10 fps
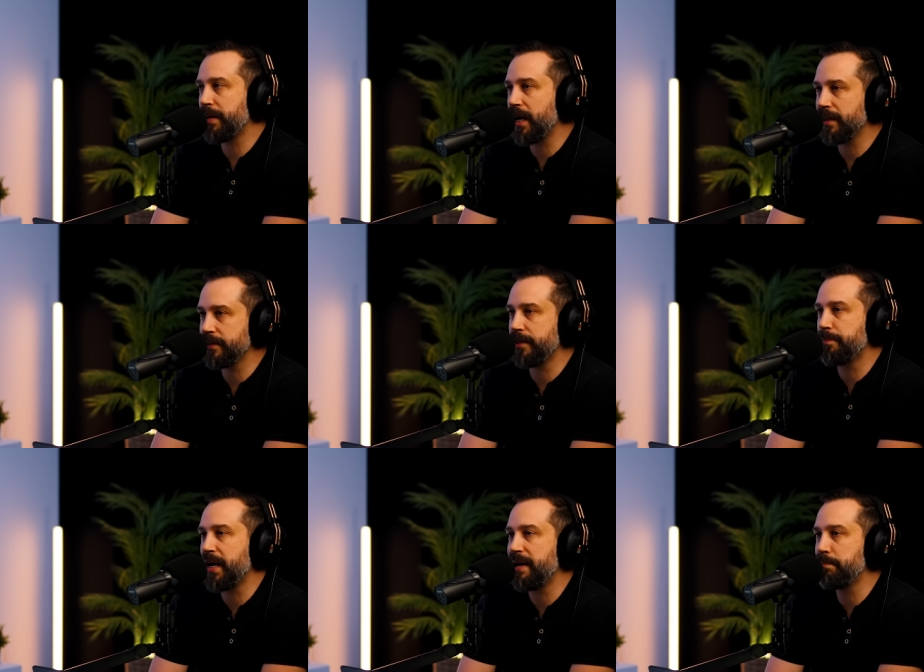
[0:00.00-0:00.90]

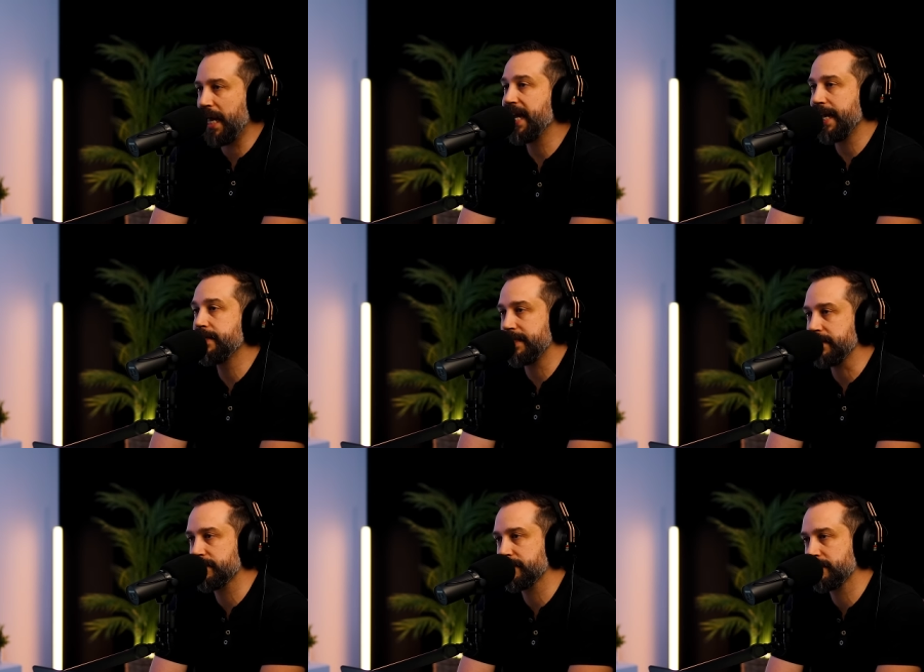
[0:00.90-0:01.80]
piloted by black
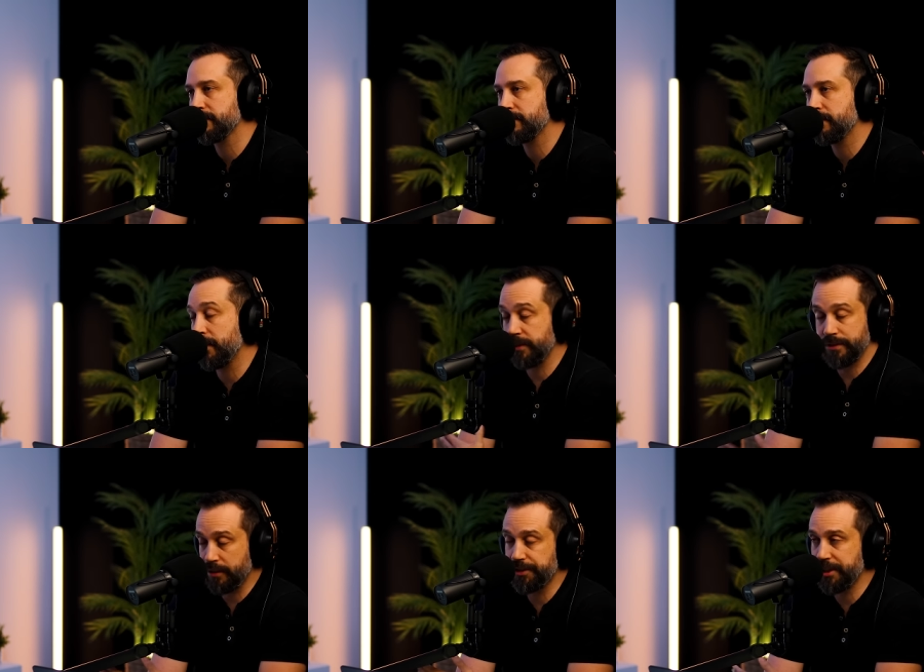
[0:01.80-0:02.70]
entities? Uh, this
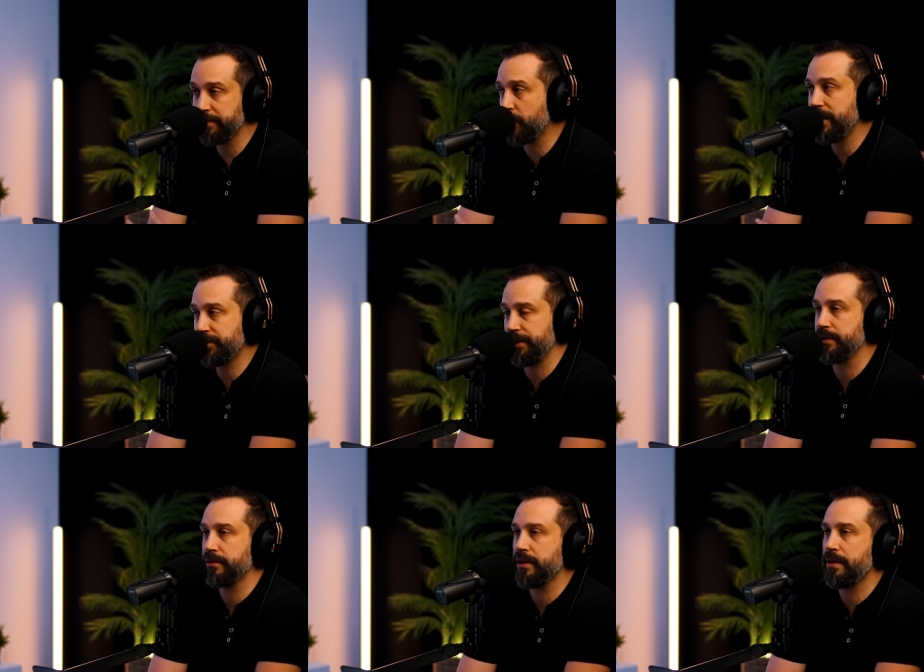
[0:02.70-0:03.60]
is a legitimate question.
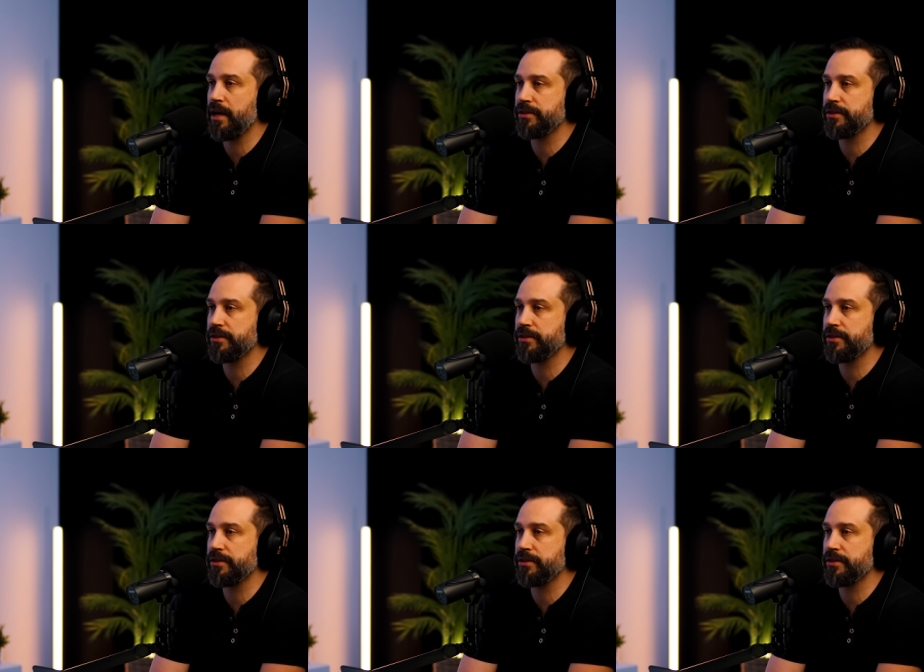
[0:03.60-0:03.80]
There